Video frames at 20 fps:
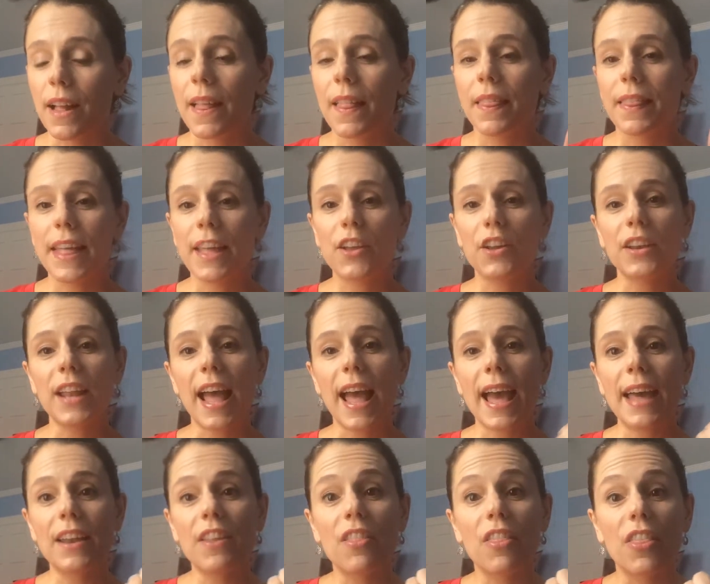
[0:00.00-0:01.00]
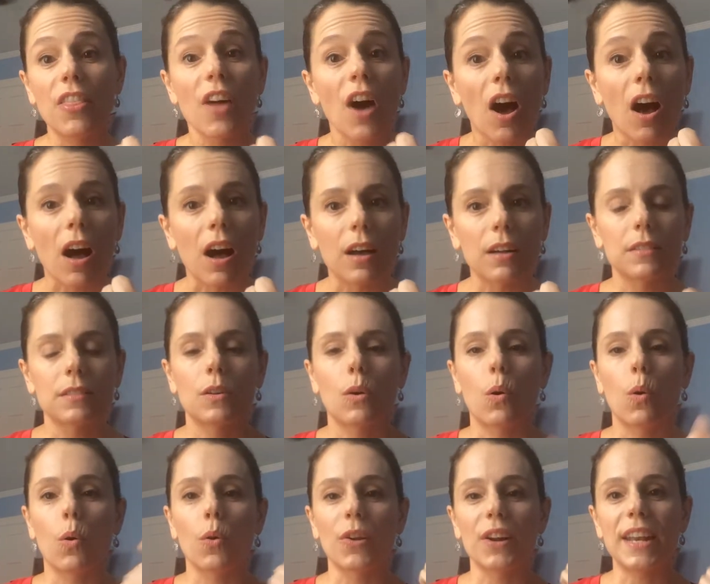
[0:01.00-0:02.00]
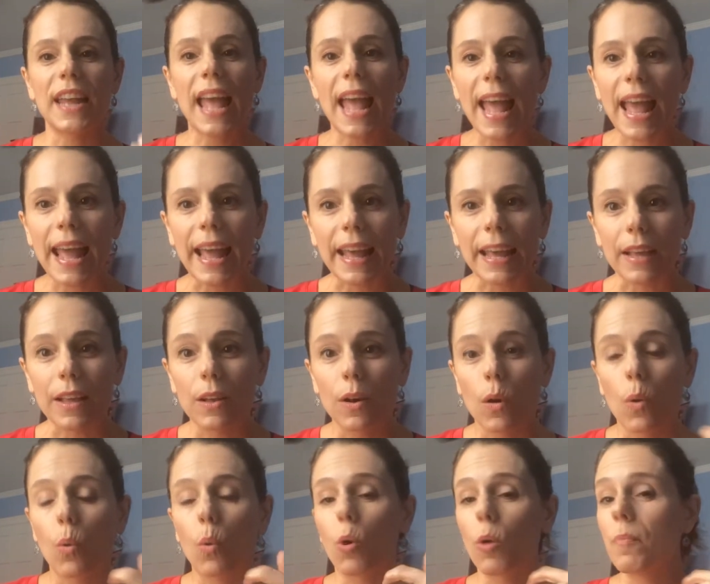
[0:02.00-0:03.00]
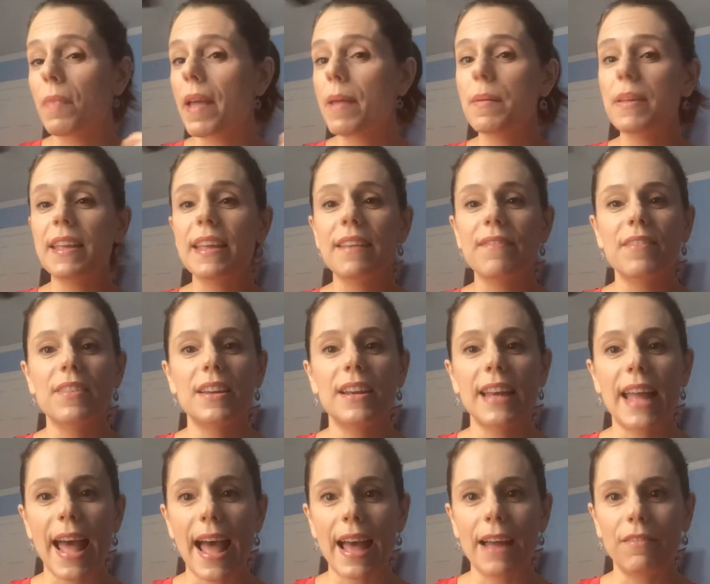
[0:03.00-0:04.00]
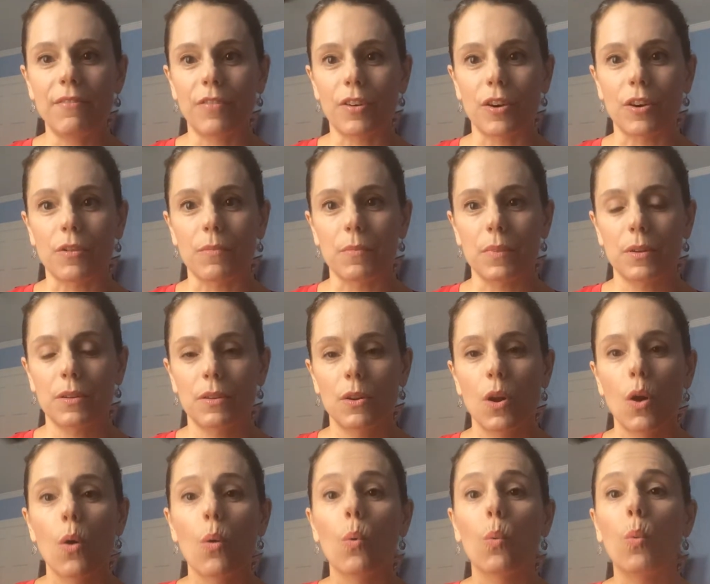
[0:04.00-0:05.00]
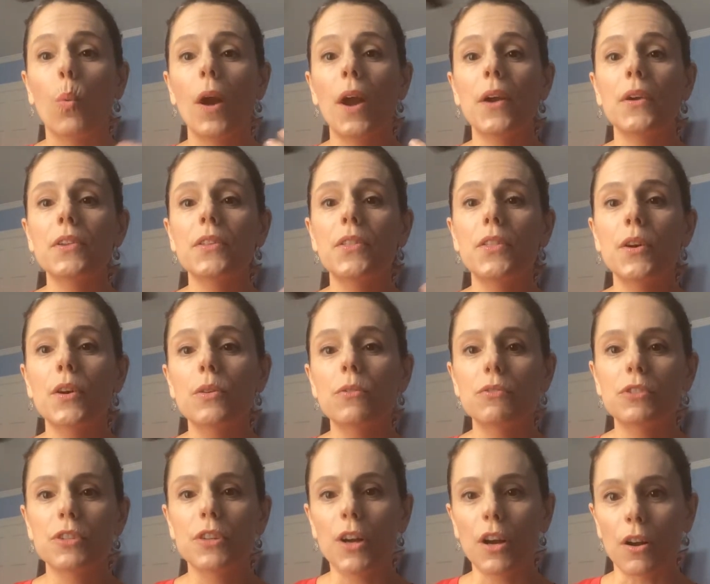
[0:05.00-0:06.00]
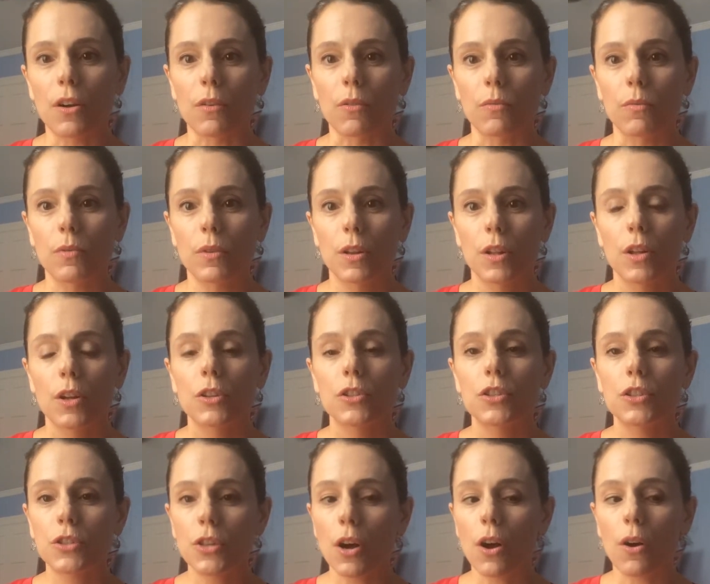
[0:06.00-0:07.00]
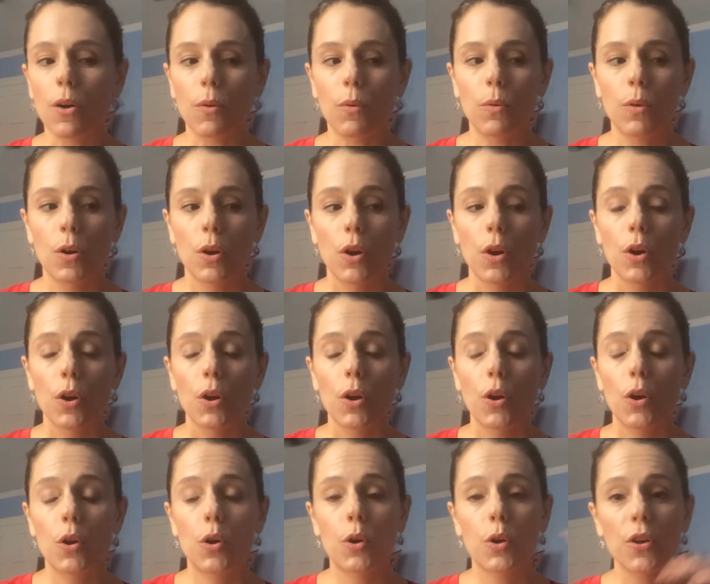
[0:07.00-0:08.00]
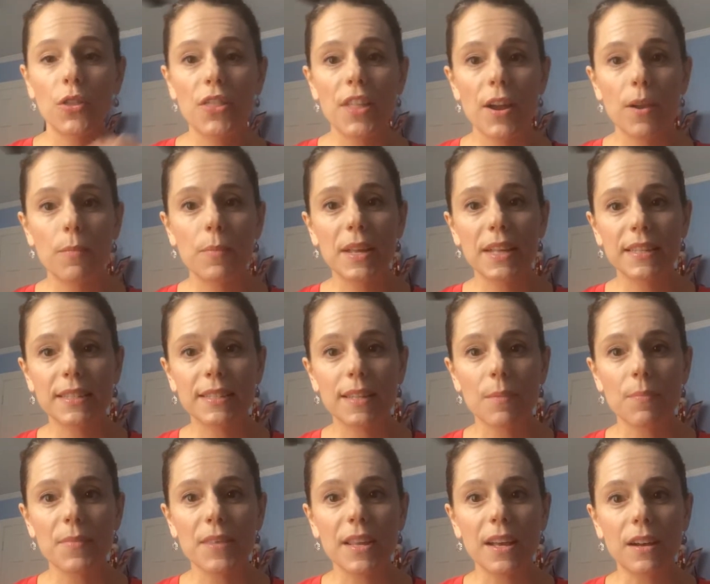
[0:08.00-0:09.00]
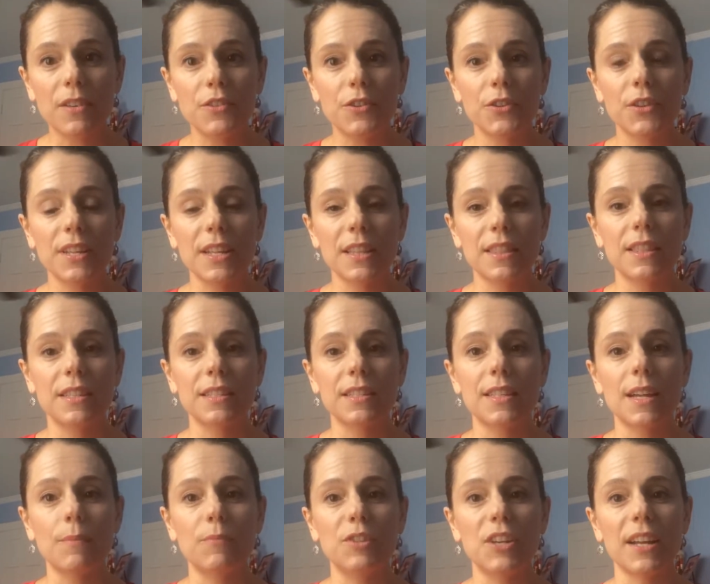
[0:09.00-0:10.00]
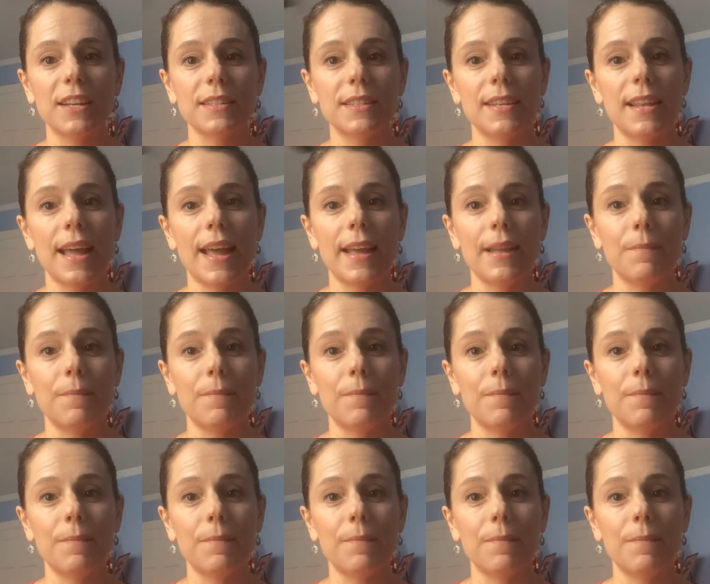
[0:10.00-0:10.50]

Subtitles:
They could add a the or an a or maybe even an adverb. Where did those go? So, could there be something underneath the subject today?